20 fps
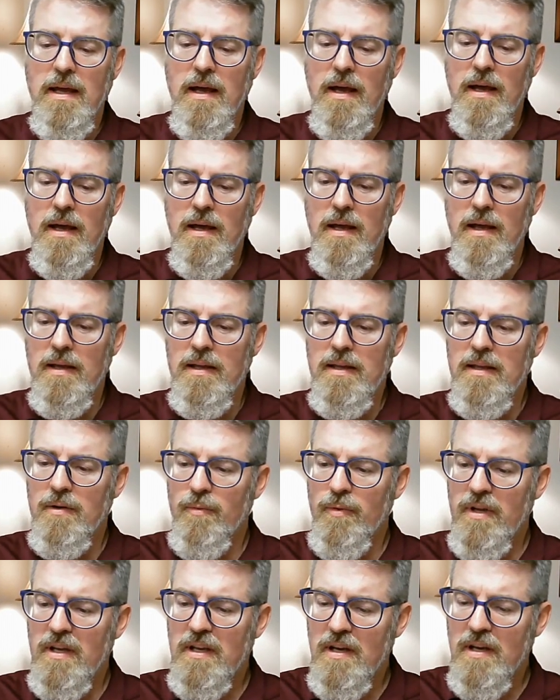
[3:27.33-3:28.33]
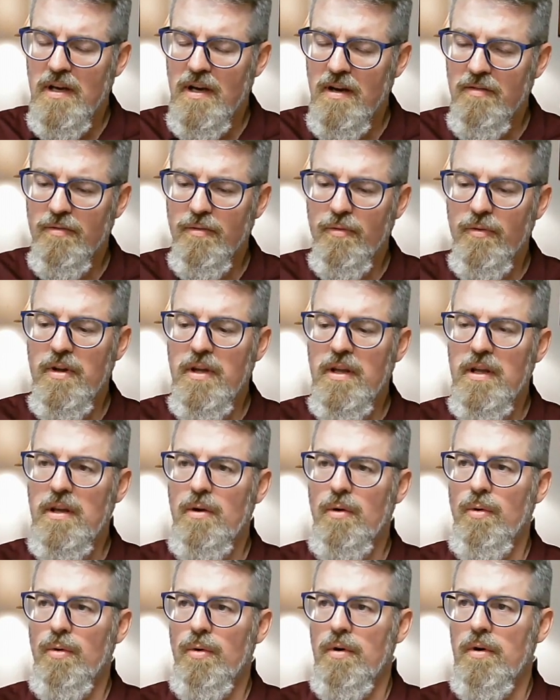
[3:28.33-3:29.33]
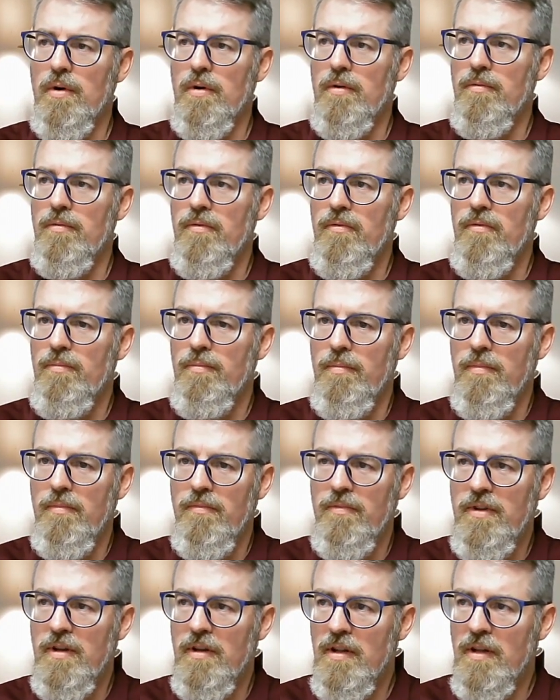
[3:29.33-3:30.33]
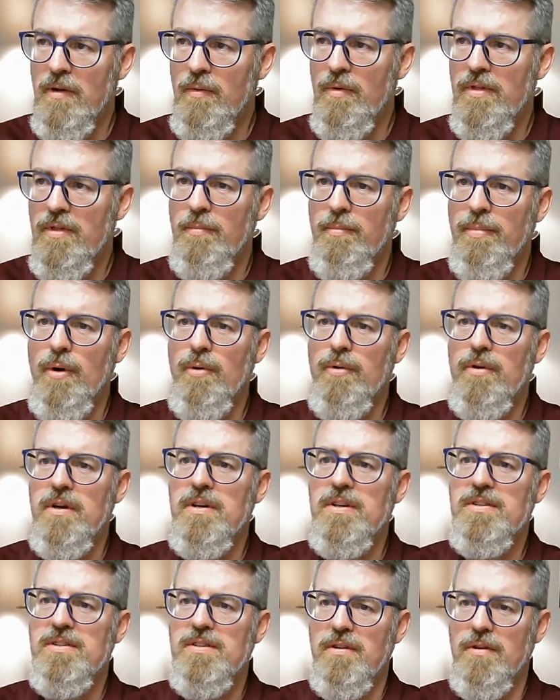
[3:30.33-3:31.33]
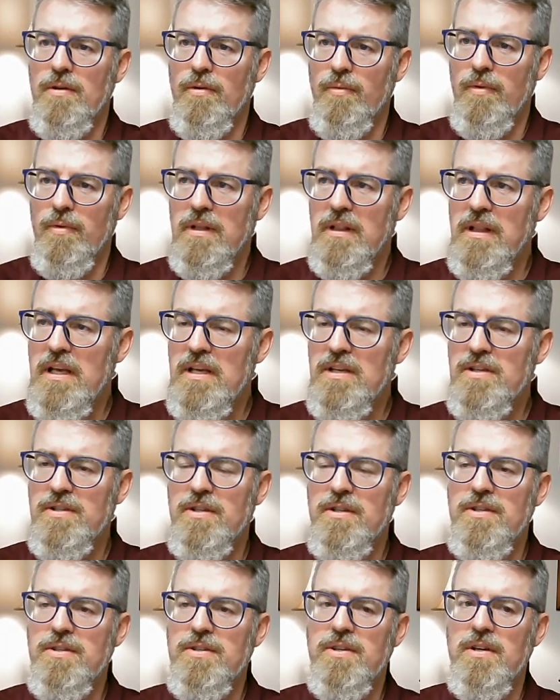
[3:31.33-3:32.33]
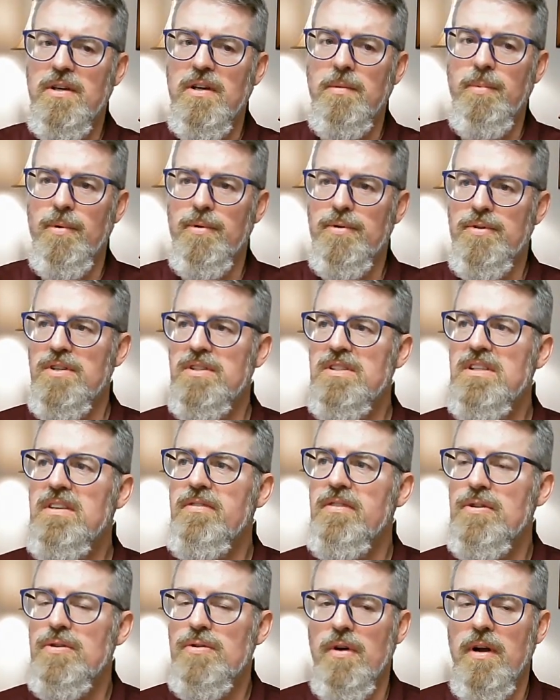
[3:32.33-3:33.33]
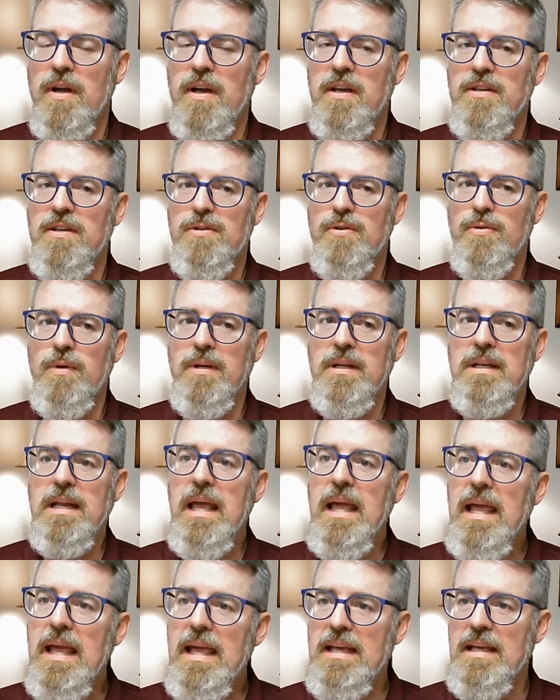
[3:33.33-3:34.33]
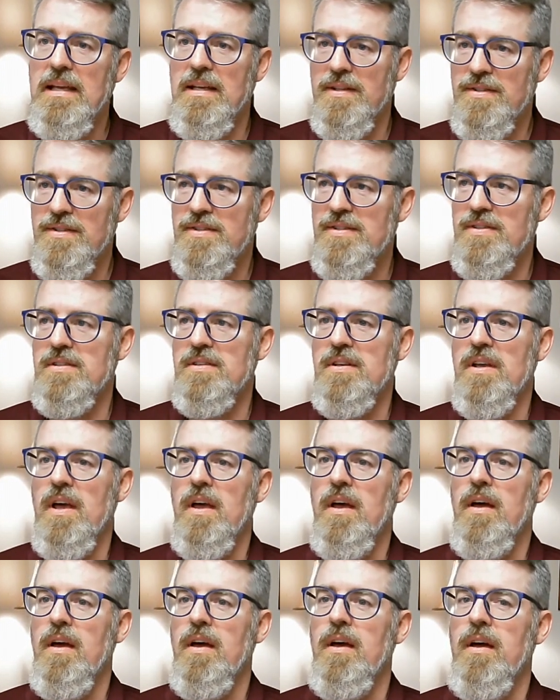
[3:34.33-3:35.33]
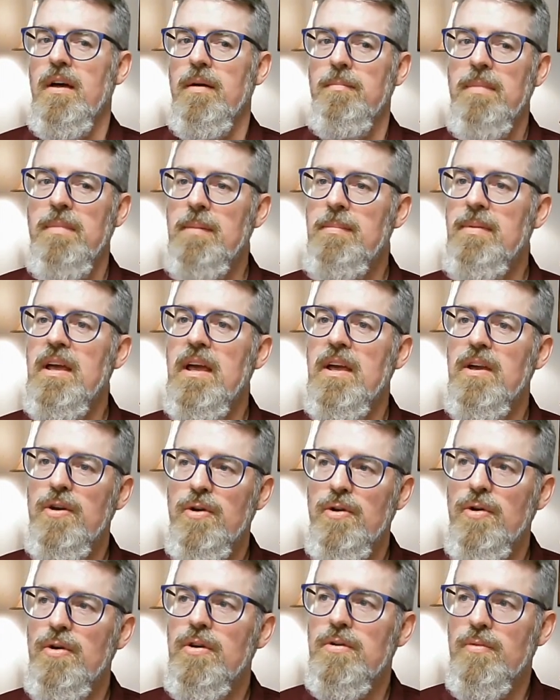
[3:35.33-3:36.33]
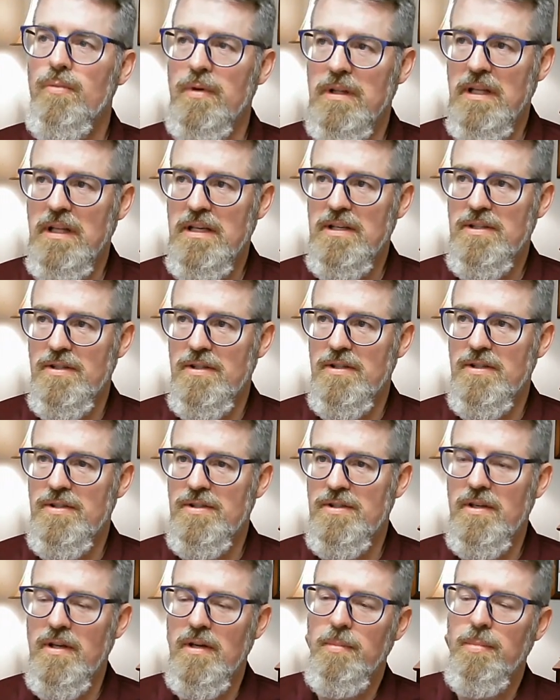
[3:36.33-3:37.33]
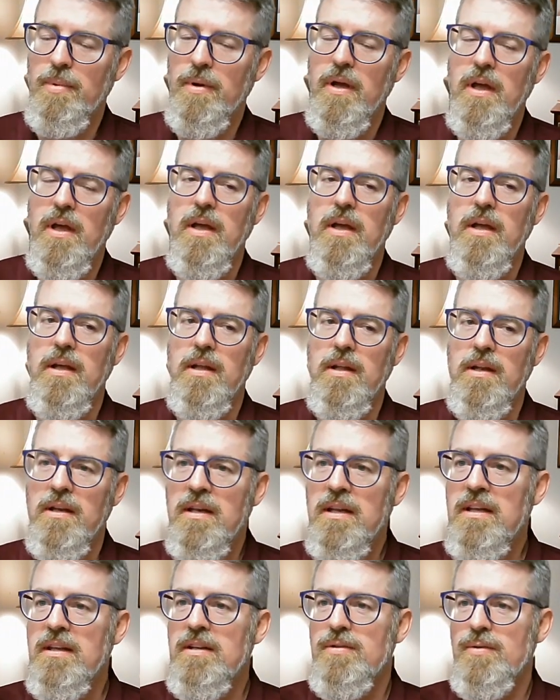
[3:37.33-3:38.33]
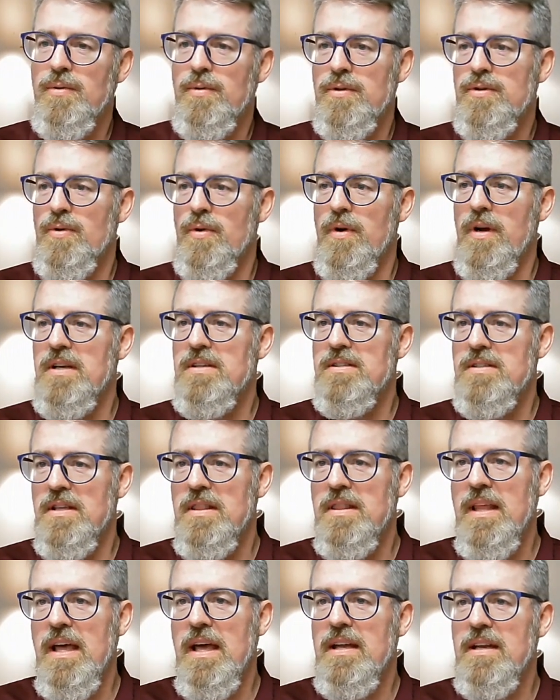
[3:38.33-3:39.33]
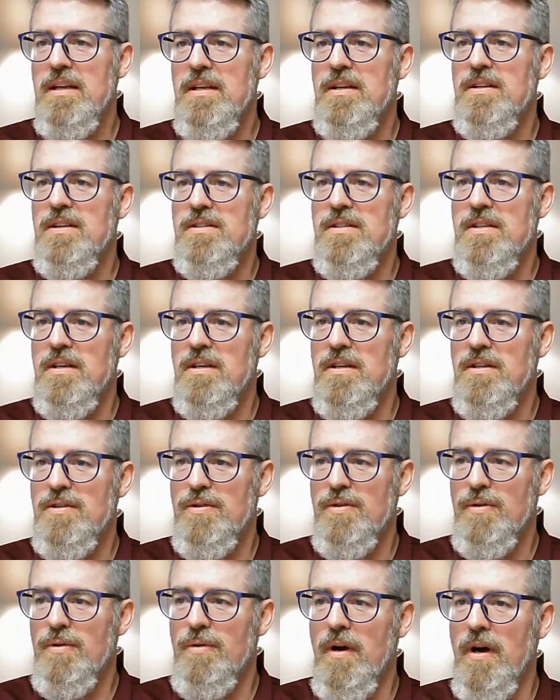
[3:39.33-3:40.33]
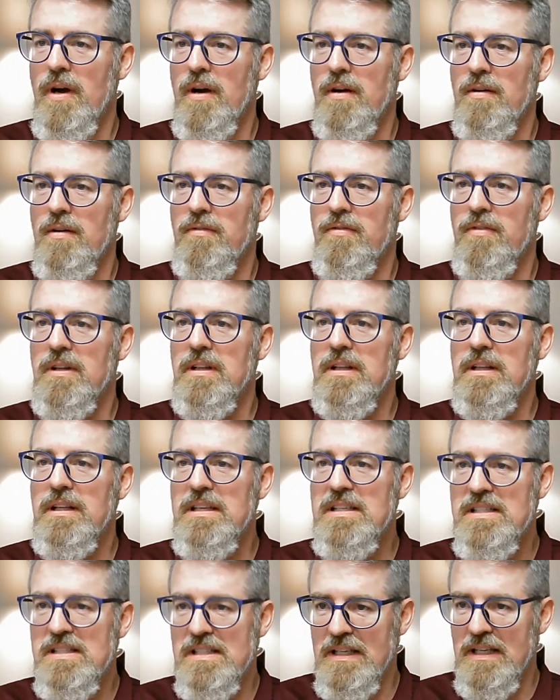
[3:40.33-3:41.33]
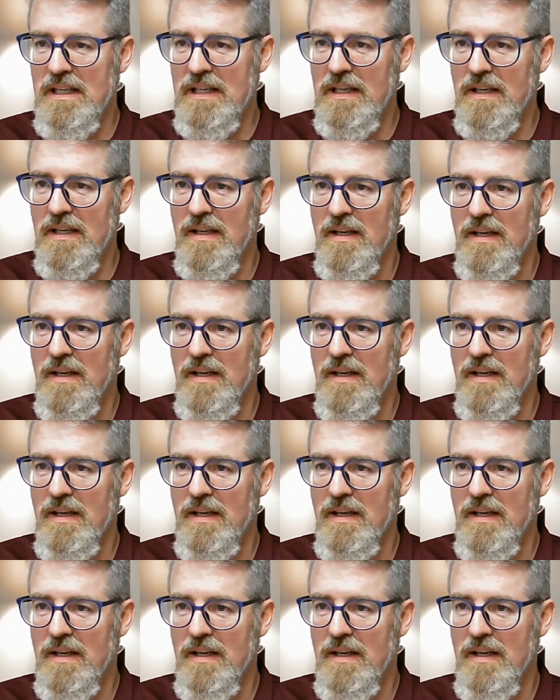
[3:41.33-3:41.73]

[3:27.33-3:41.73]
uh, in recovery or dealing with a brokenness in their relationship or just even trying to enhance maybe a good relationship need to address, and that is the issue of listening.